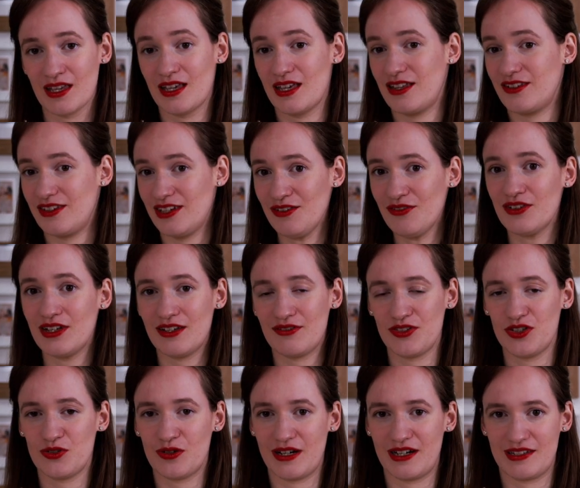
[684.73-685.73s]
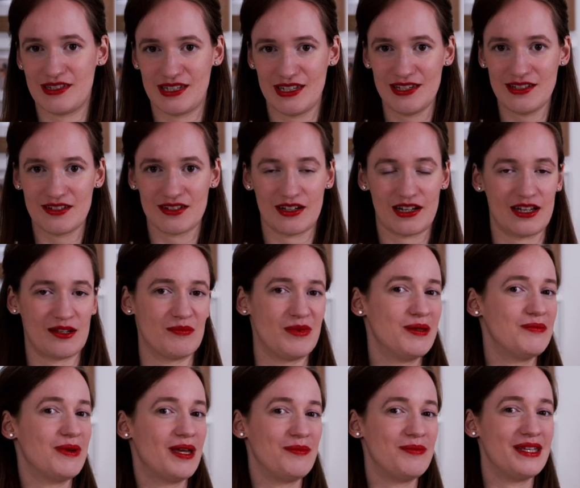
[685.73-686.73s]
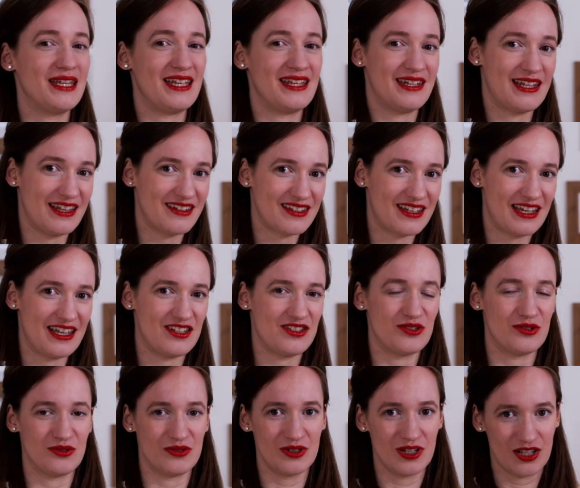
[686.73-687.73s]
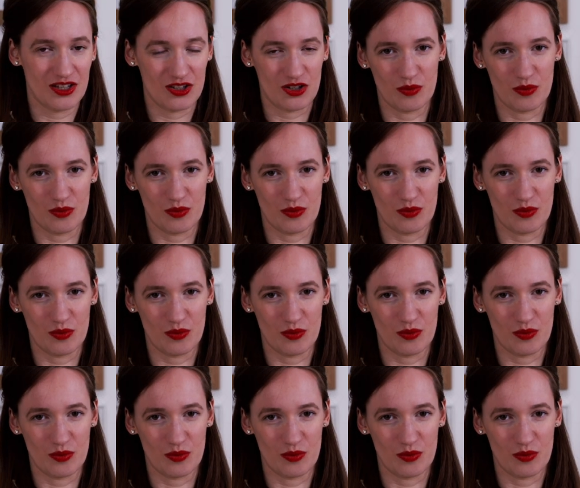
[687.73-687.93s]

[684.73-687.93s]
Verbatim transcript: And even if you are a teacher like me, maybe in that case you,